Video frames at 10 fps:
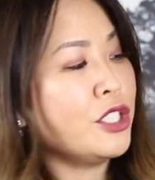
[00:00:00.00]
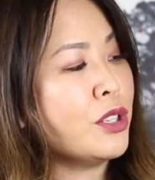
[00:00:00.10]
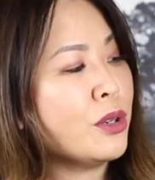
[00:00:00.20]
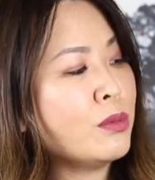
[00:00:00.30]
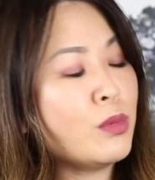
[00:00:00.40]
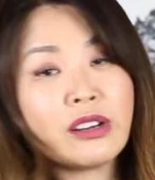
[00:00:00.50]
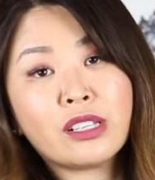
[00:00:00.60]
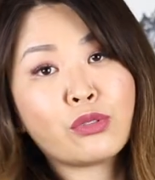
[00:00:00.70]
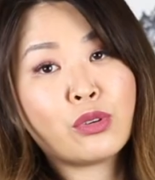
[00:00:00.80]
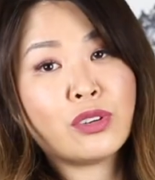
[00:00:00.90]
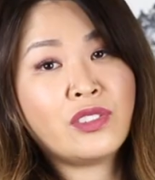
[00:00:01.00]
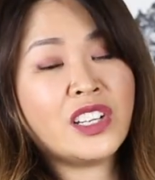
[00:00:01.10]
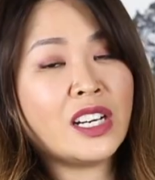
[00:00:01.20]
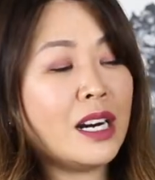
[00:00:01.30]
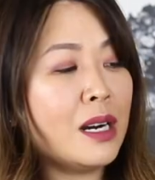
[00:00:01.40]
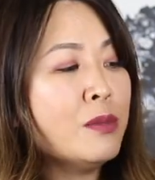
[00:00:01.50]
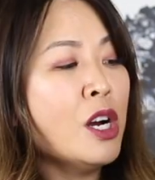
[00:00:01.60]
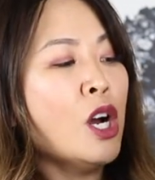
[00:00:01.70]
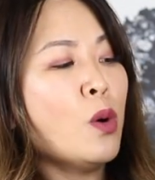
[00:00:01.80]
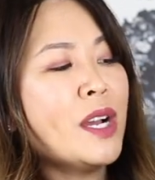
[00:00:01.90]
you know, wear it at the crook of your arm.
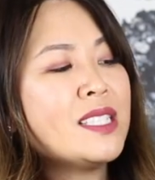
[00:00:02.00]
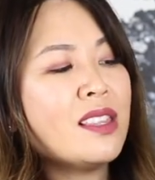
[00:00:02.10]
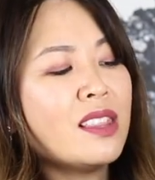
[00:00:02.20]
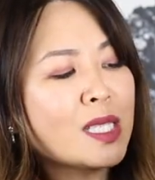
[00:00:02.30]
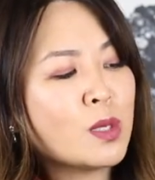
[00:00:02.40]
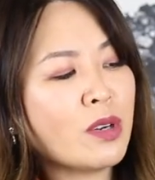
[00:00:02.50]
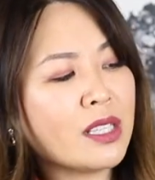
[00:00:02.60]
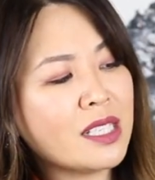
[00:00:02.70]
Whereas in this one,